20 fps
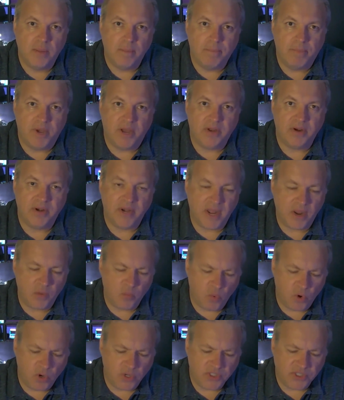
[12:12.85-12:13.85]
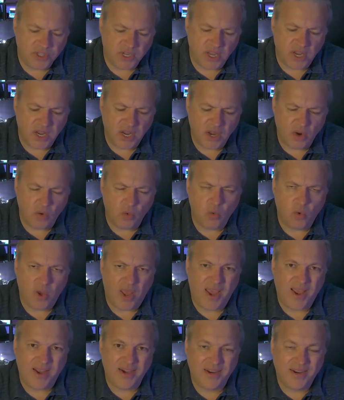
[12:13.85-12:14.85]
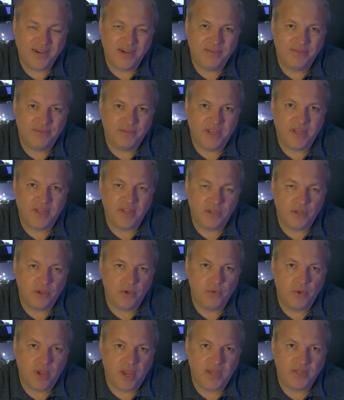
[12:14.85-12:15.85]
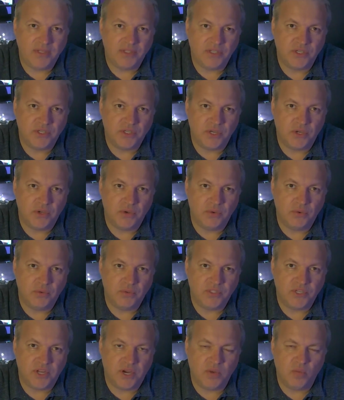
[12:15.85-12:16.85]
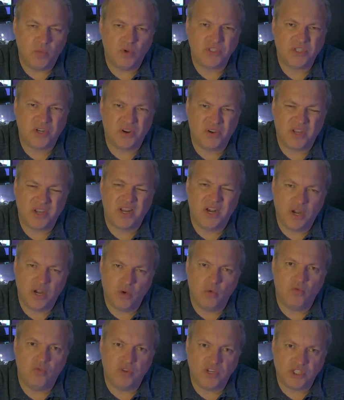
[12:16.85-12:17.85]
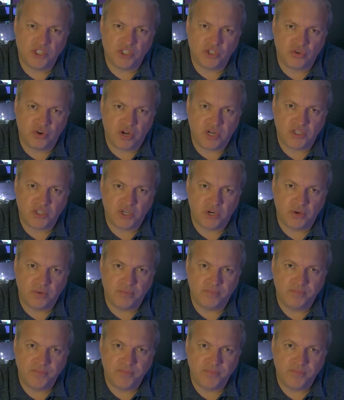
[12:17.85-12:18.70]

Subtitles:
but there was a little added thing you had to do. So there was like a little restriction.